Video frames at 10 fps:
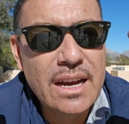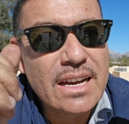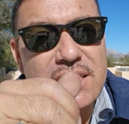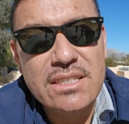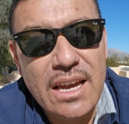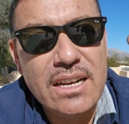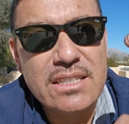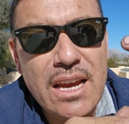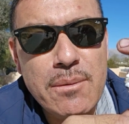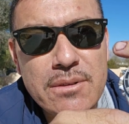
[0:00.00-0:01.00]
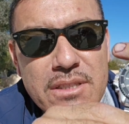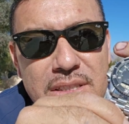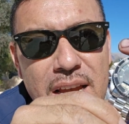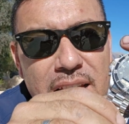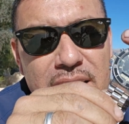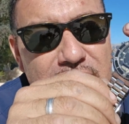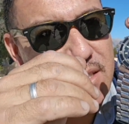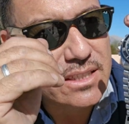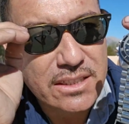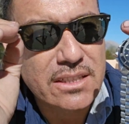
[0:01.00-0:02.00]
It's not a timeless design. It's
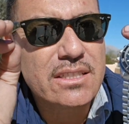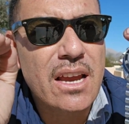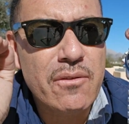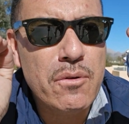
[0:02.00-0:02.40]
a design